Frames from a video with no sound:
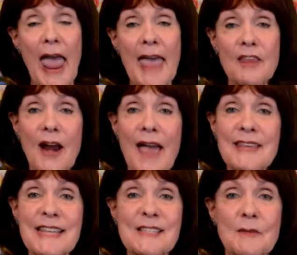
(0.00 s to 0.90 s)
And they're
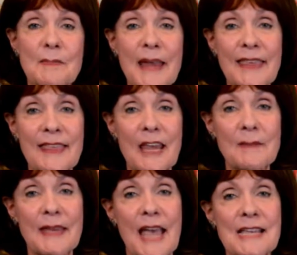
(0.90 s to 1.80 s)
having this big thing
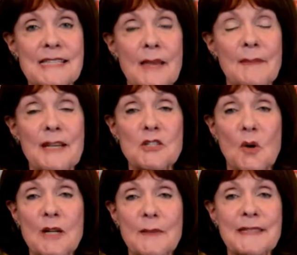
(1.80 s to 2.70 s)
because somebody's
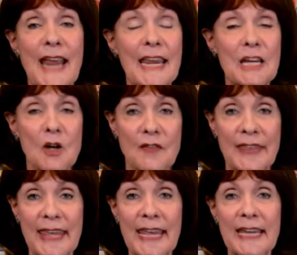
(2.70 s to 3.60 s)
going to be taking over
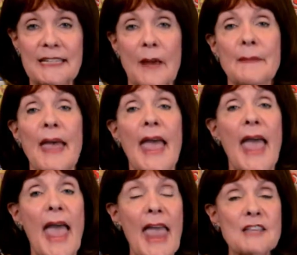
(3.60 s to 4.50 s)
the kingdom.
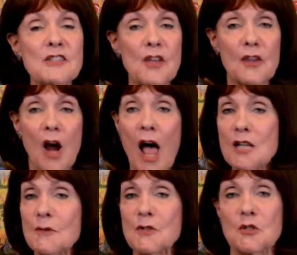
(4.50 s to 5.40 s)
And so they're
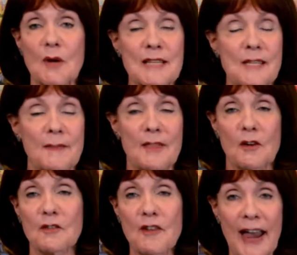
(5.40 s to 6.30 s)
all supposed to dress up in
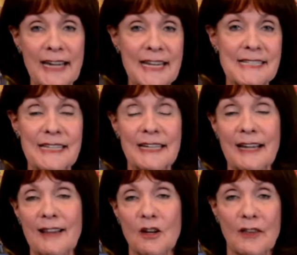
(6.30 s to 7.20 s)
their finest,
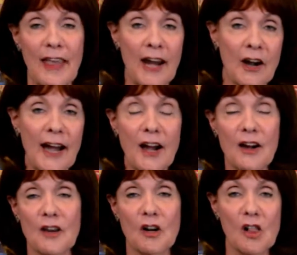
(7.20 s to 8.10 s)
and their
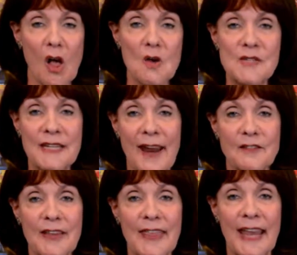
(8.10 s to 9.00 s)
hair, their clothes, and
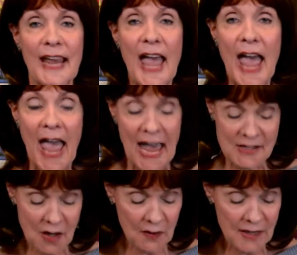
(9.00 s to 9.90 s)
everything.
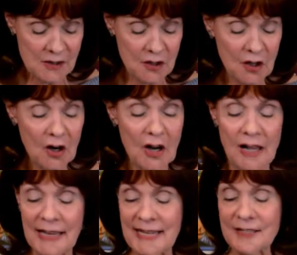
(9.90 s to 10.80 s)
And so this
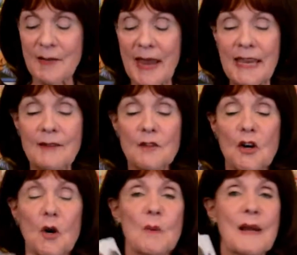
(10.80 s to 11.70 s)
girl is making, for
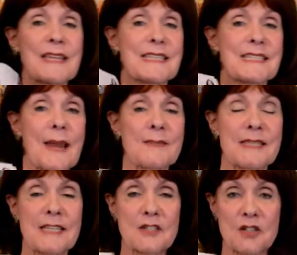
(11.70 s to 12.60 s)
her wicked
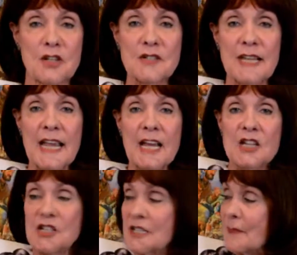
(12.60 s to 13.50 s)
stepsisters,
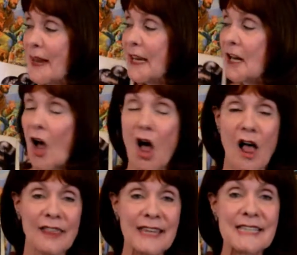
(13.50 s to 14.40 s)
she's making
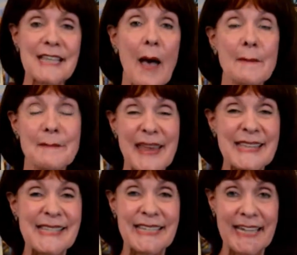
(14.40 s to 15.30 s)
all these
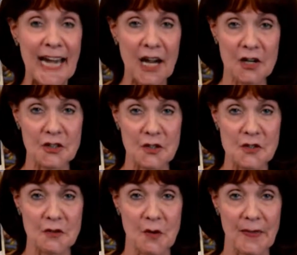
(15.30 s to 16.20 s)
amazing
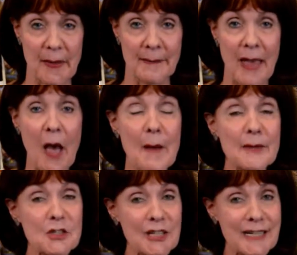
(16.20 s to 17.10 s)
hairdos for them.
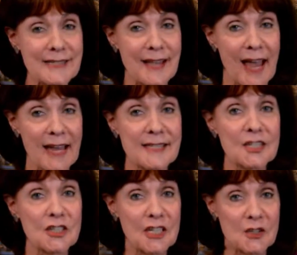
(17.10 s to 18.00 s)
But she decides
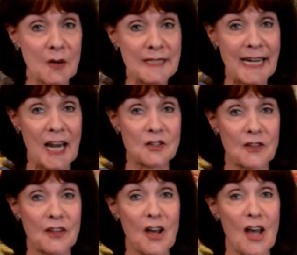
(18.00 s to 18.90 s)
that she's going to
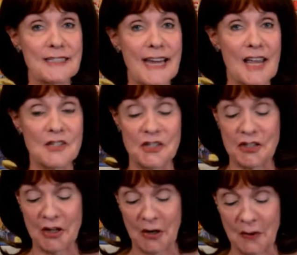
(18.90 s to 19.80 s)
enter the contest
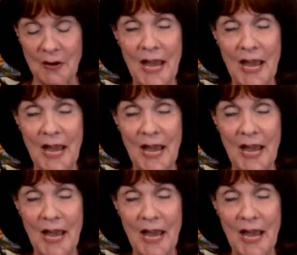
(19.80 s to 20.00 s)
too.